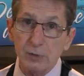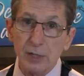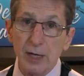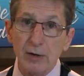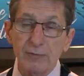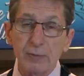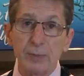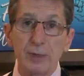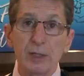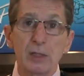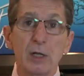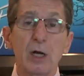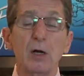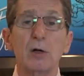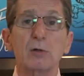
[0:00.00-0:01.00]
Now everybody
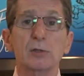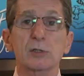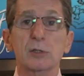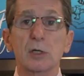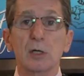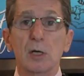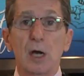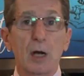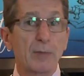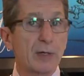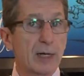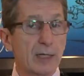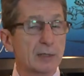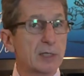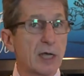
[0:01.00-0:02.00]
knows I'm an
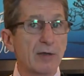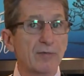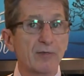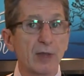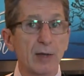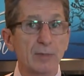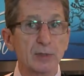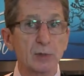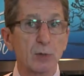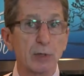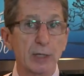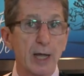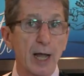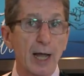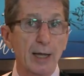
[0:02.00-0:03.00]
anti-inflammatory
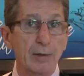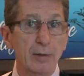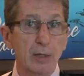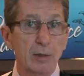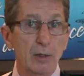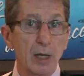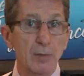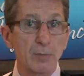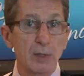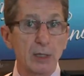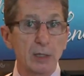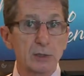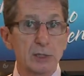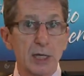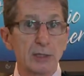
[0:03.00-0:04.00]
guy. That
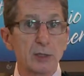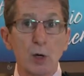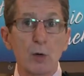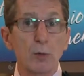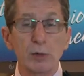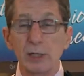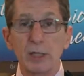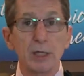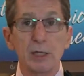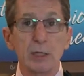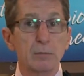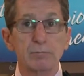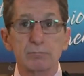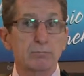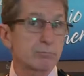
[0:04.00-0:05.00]
means I don't
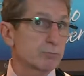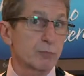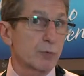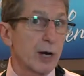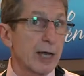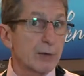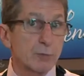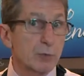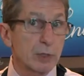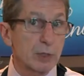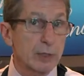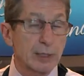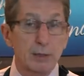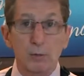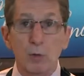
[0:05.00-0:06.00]
eat bread
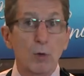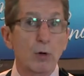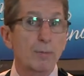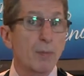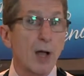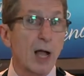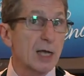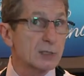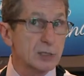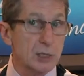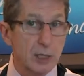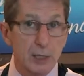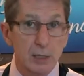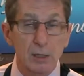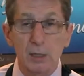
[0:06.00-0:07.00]
really, or
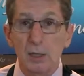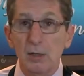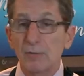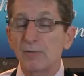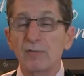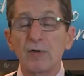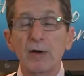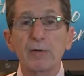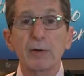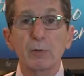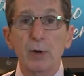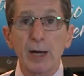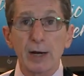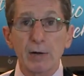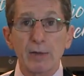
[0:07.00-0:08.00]
pasta. Very
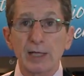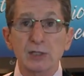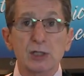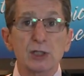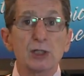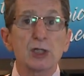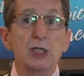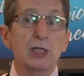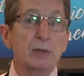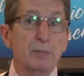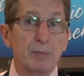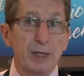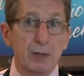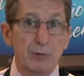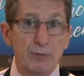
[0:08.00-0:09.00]
rare. That's a cheat
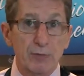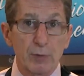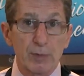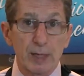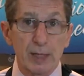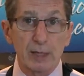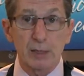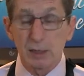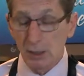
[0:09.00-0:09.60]
meal for me.